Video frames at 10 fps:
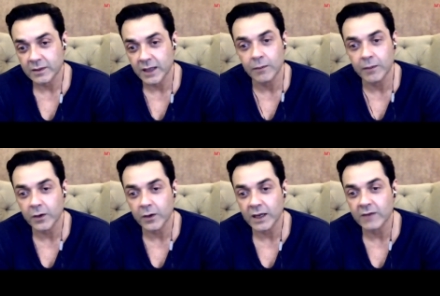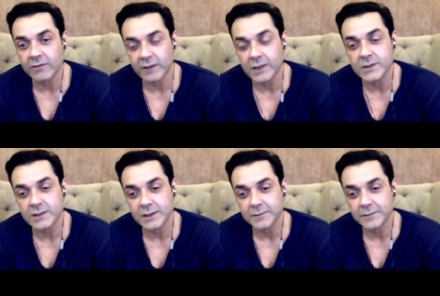That will make your life very easy.